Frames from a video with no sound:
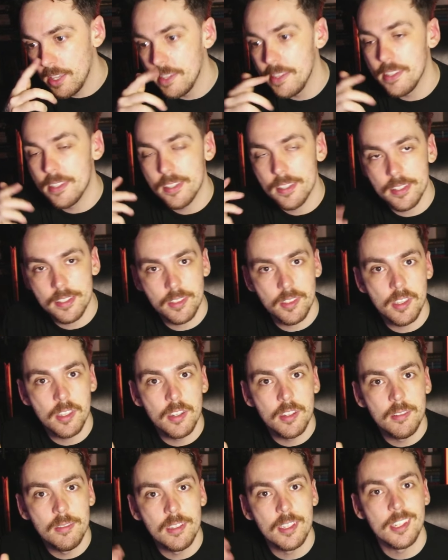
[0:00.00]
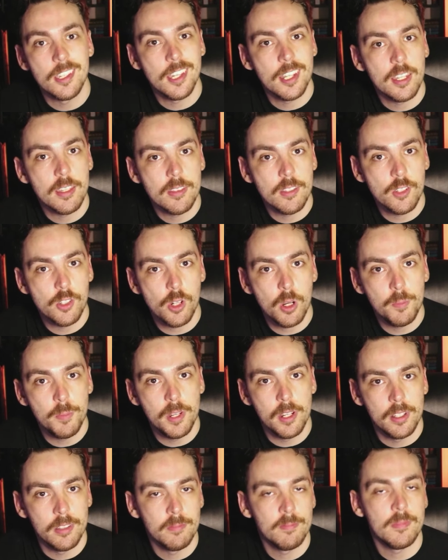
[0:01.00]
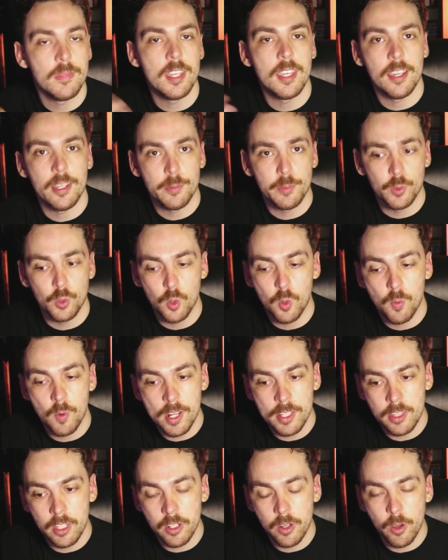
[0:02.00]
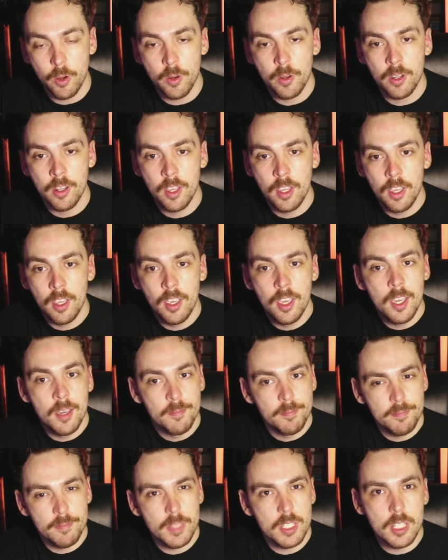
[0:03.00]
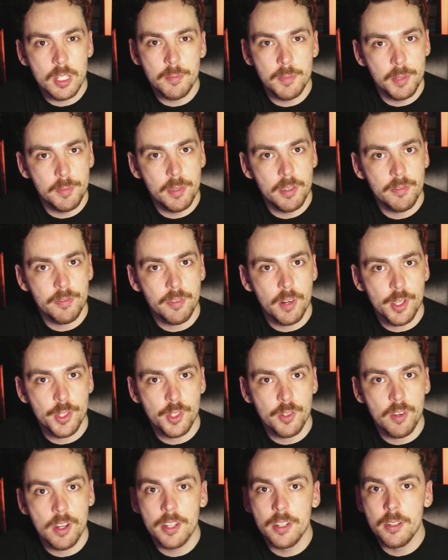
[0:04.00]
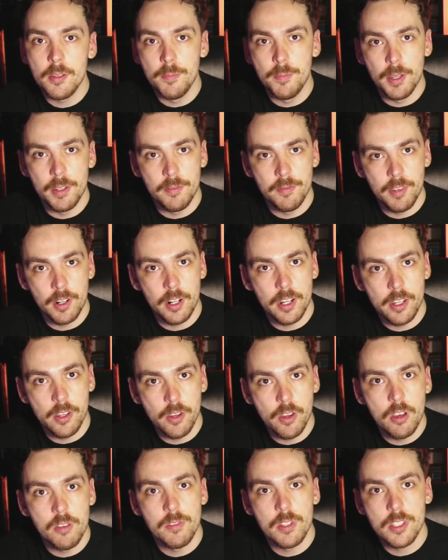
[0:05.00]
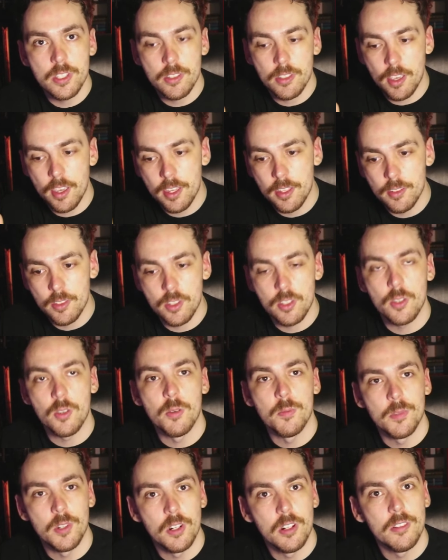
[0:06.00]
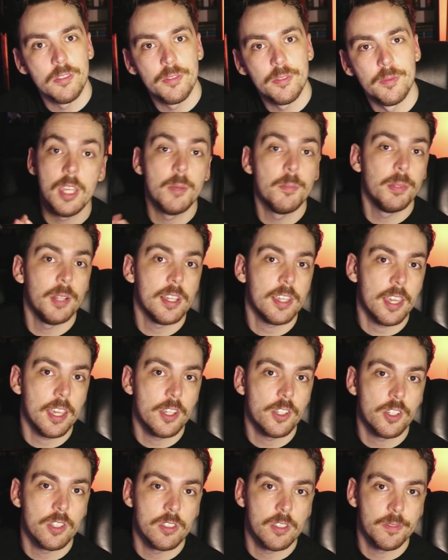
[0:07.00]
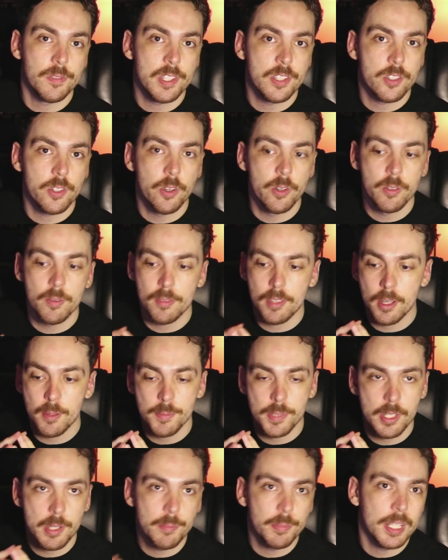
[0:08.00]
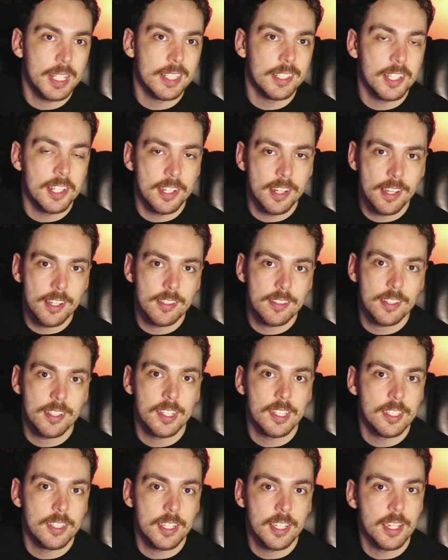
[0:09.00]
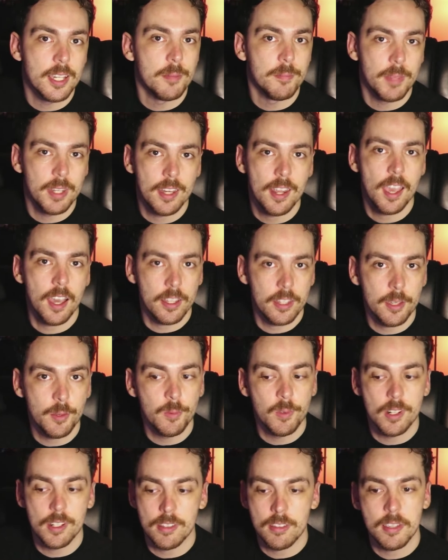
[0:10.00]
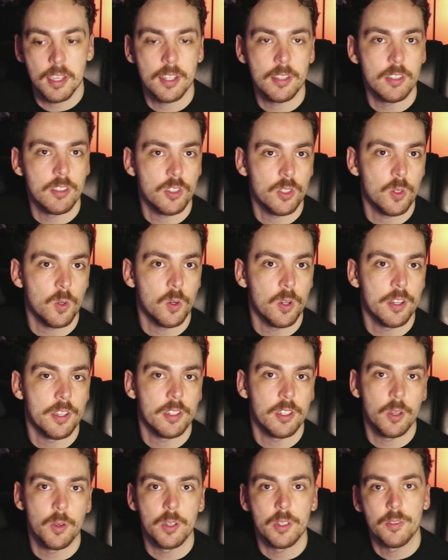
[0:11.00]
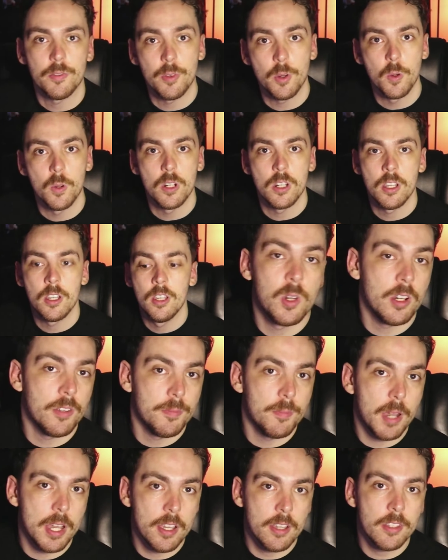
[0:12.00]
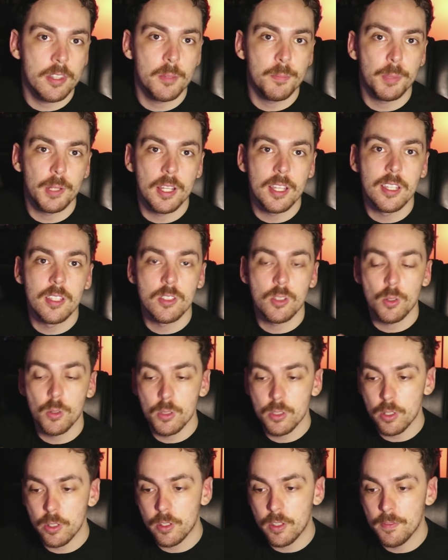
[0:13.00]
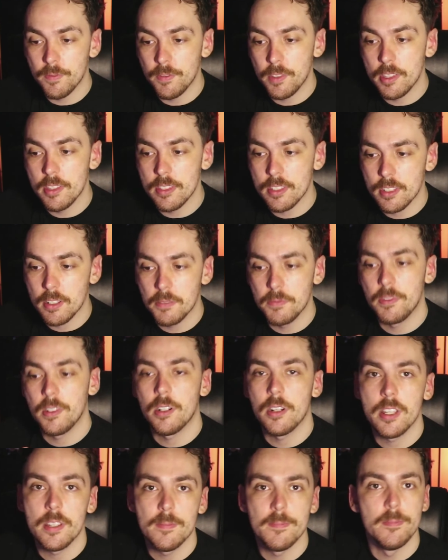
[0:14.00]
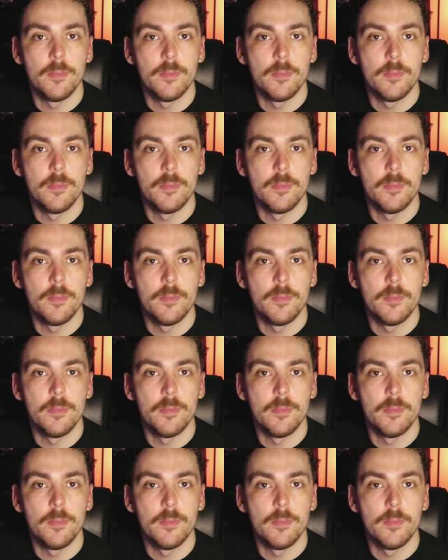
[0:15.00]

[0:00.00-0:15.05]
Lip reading: he succeeded in getting the job done. The Admiral read the note, seemed a bit frustrated but very nervous, and stormed off. The implications of this note comes completely down to the DM and how they want to take the story going forward. One of my other players also convinced a very